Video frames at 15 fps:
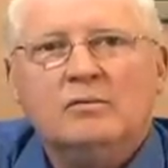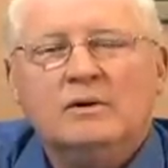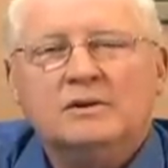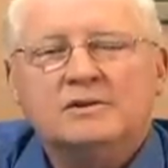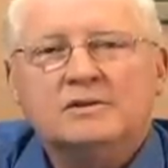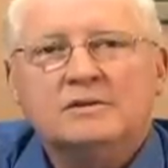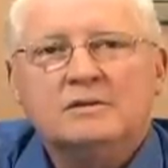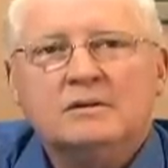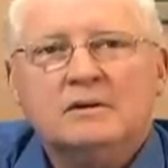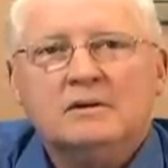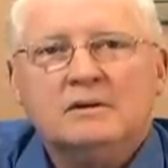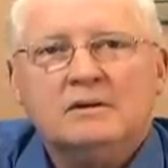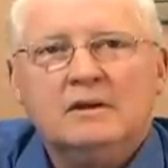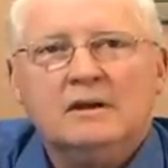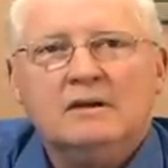which
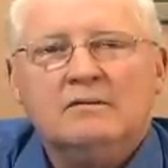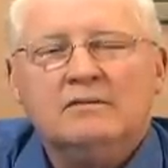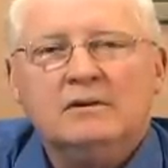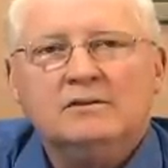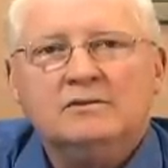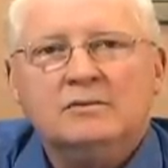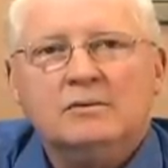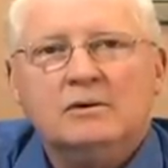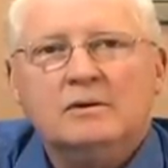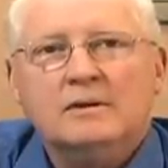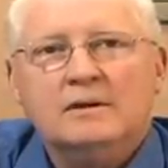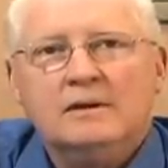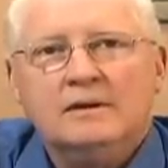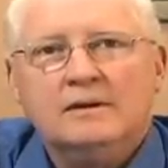the individual